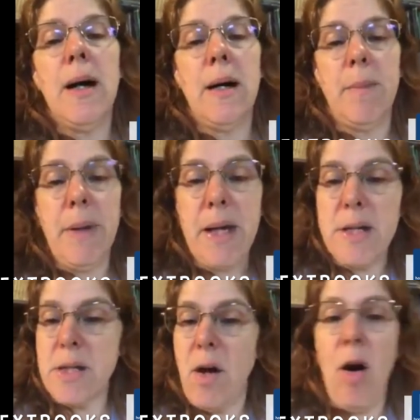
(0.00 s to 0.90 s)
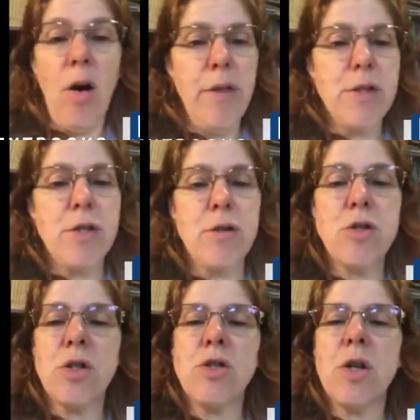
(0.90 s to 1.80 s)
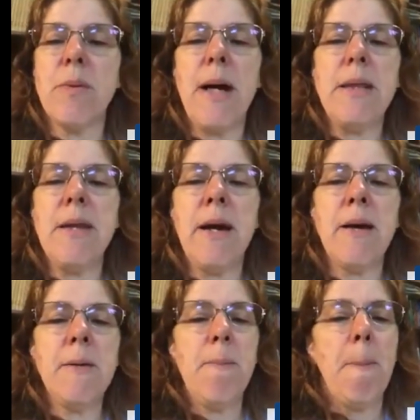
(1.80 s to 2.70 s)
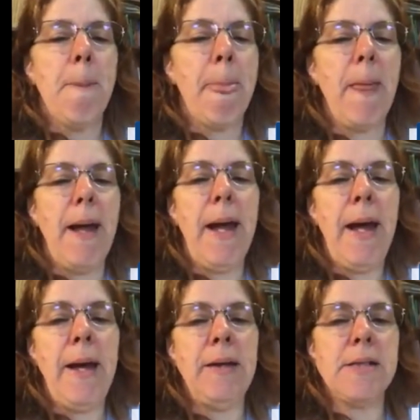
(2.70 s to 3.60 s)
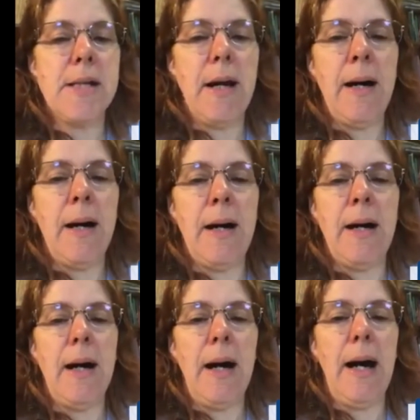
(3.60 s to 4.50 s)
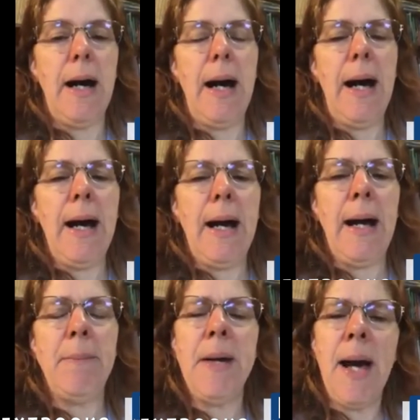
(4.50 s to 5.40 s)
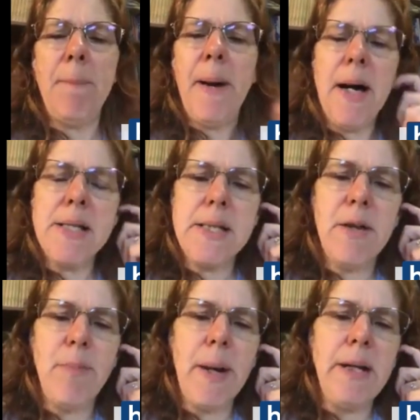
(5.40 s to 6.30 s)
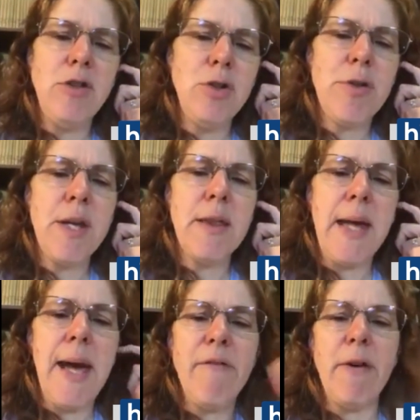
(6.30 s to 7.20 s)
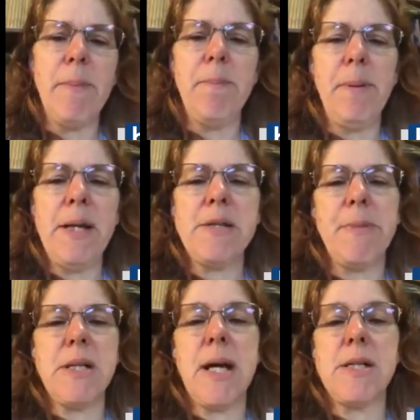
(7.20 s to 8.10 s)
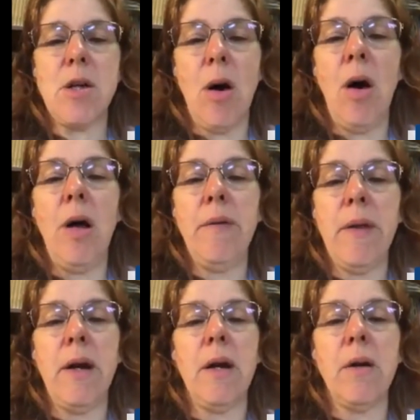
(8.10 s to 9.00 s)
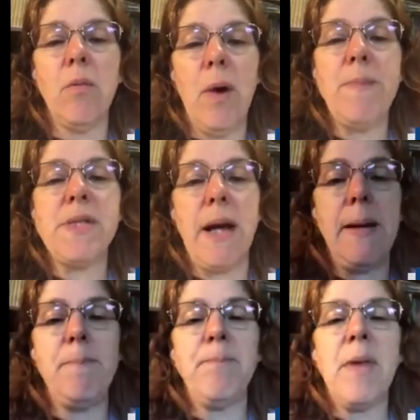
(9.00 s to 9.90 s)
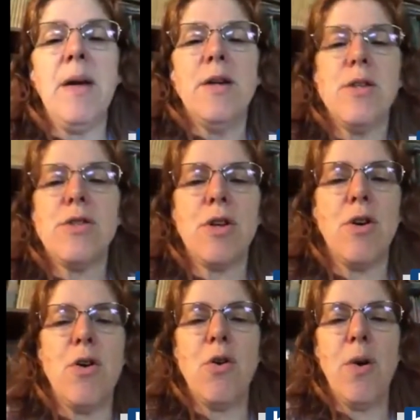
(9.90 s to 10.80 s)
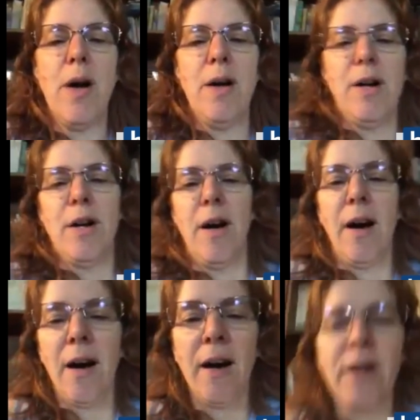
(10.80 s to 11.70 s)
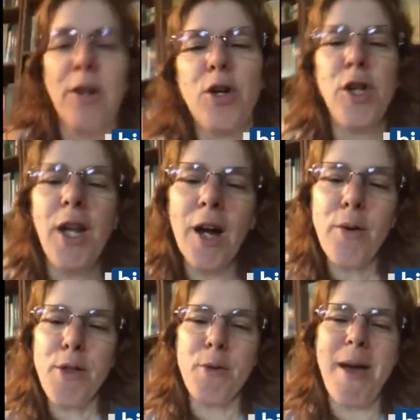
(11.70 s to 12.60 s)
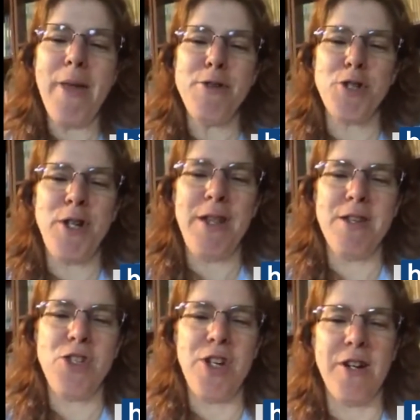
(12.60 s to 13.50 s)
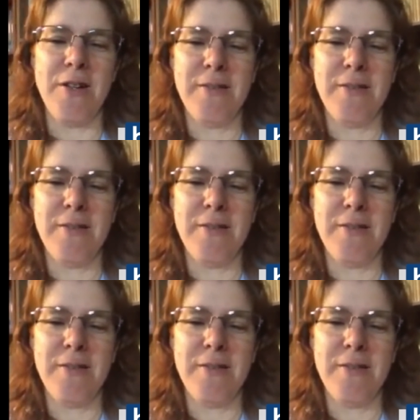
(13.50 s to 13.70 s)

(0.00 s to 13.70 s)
because all the solutions are right there. And I'm not positive, but I do think they have a placement test on their website. So good luck with your math journey this year.